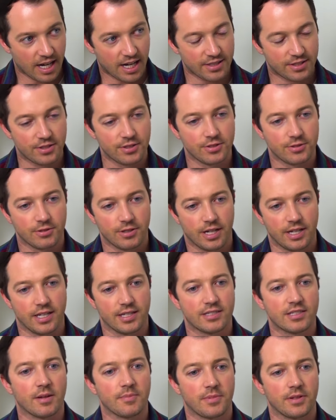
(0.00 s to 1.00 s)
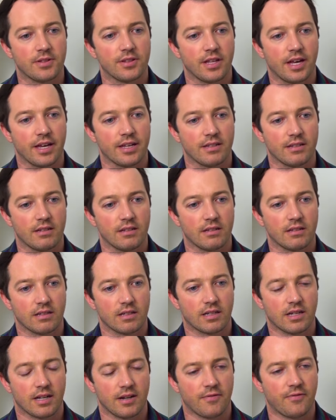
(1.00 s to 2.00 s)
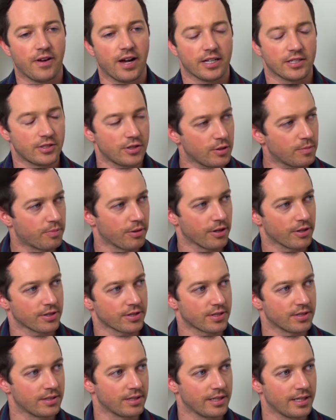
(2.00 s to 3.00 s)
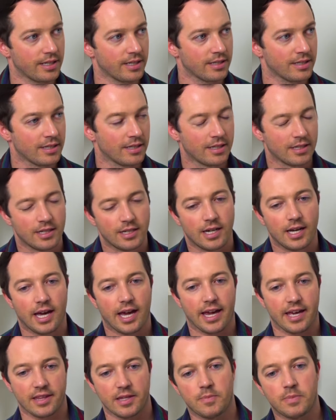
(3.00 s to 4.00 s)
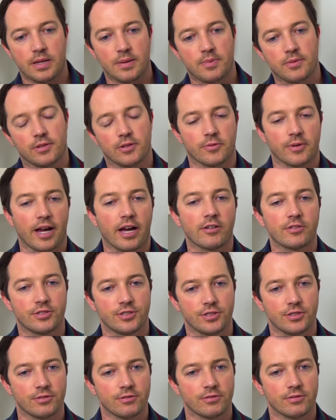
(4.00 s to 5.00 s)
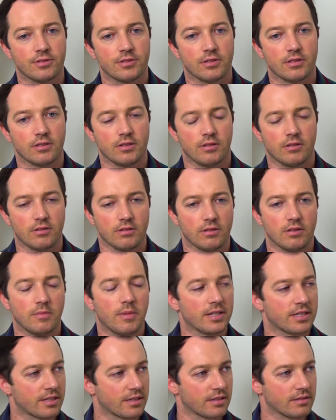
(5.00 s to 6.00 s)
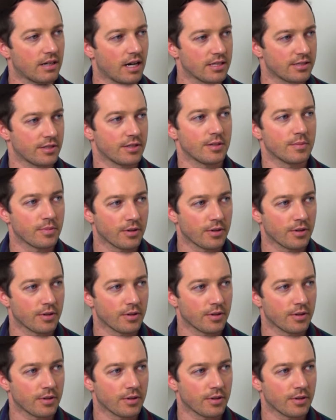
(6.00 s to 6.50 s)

I do. And it's something that can affect you personally and the people around you. You mentioned the loss of your